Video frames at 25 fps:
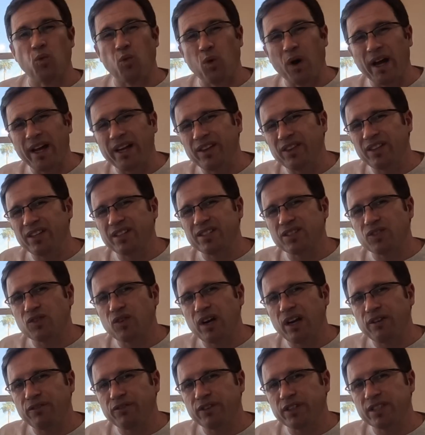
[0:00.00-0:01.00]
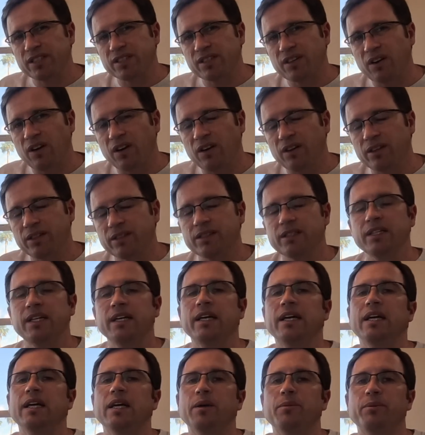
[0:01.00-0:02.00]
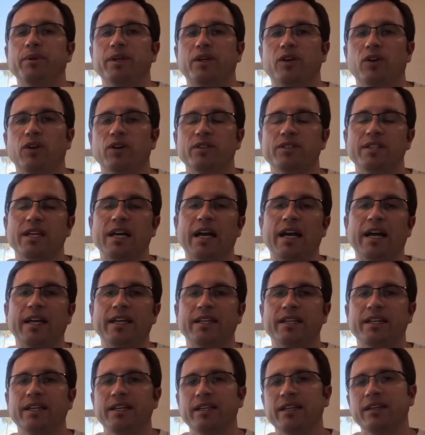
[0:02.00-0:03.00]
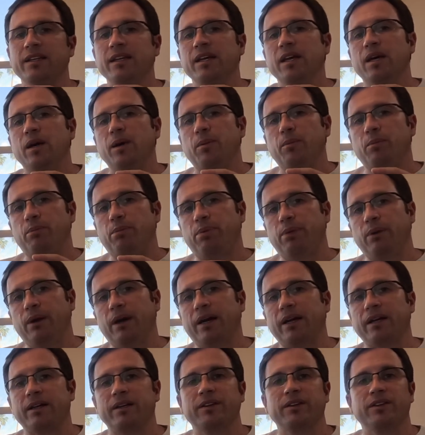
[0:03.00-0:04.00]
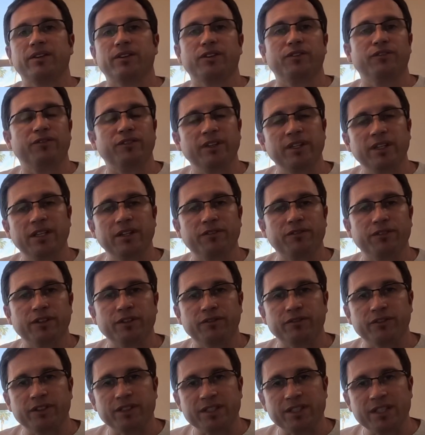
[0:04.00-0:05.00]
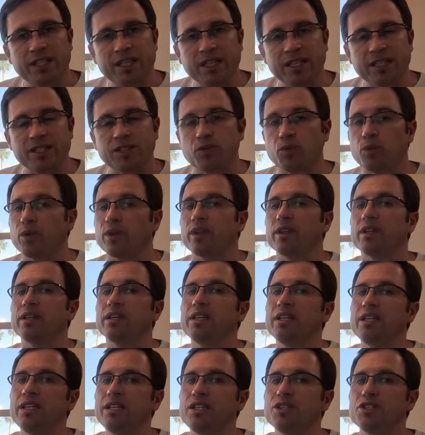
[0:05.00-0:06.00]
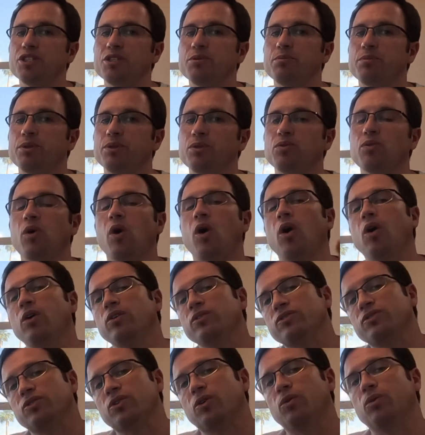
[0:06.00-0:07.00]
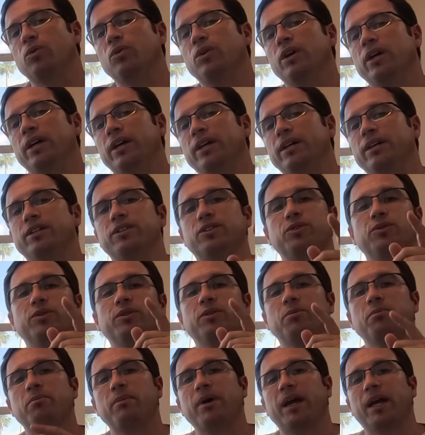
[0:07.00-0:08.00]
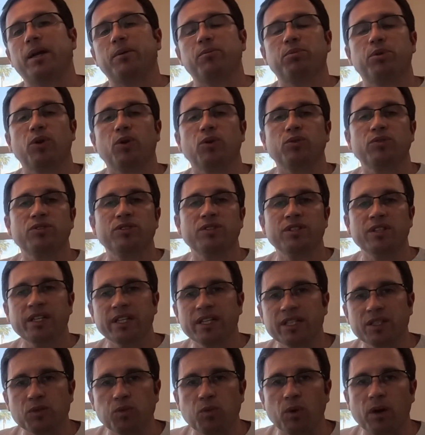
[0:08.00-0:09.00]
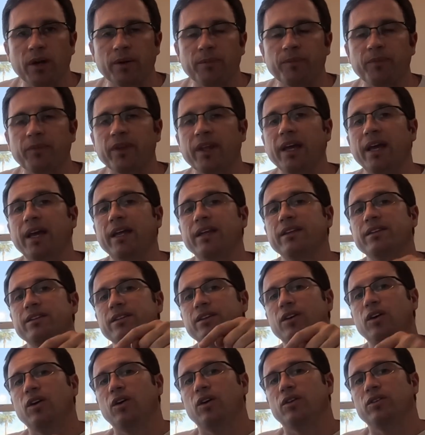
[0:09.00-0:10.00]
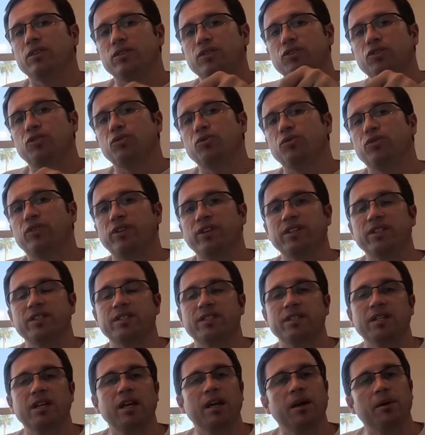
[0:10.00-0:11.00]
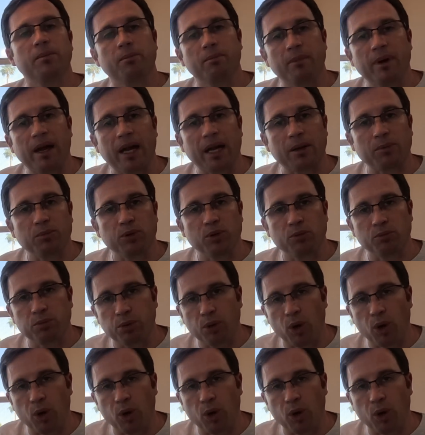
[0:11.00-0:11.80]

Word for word: Why this graphics card? Because I can plug the Vega fifty-six with an eGPU also into the Mac Pro six point one and to this MacBook